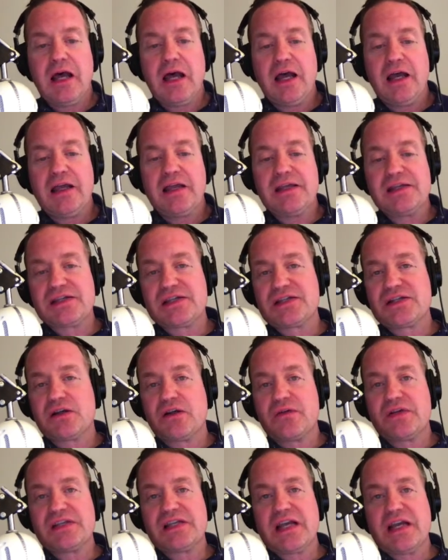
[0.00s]
is a
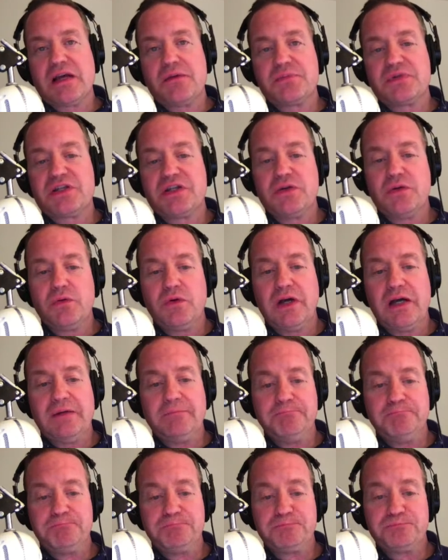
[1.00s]
service that helps
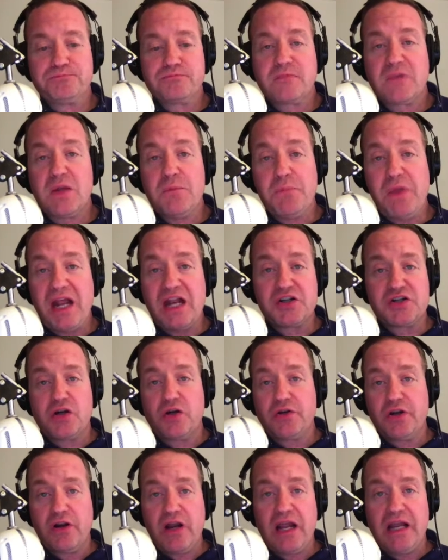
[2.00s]
you manage
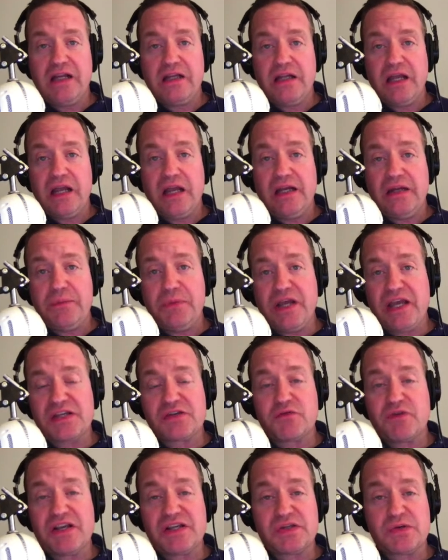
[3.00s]
all your
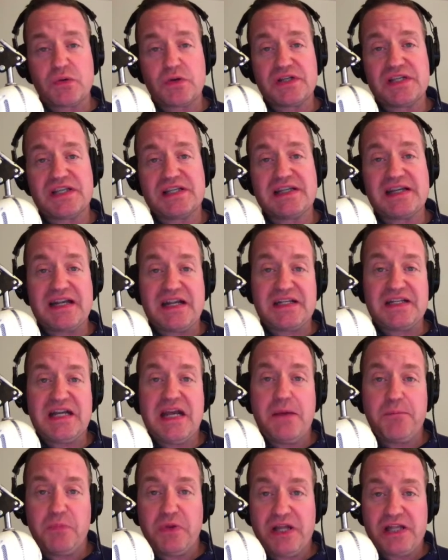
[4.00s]
AWS resources in a
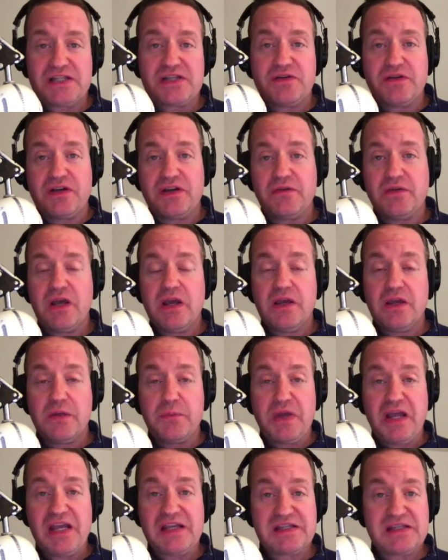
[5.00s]
template. So you
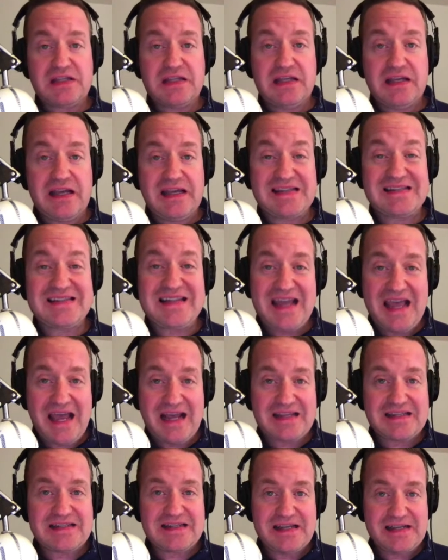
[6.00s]
manage it as
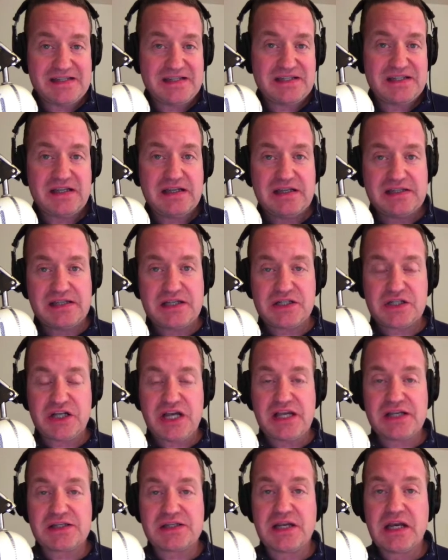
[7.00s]
text, as
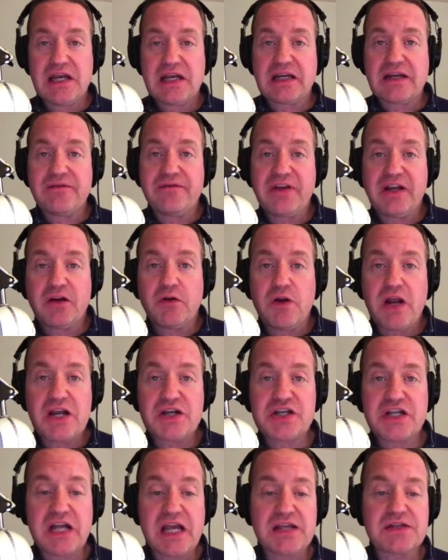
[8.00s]
essentially as
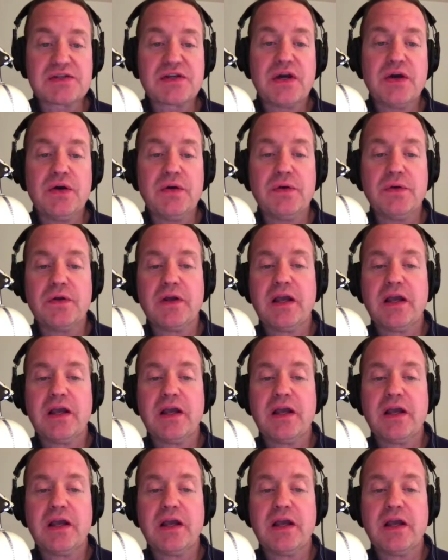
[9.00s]
configuration, as code.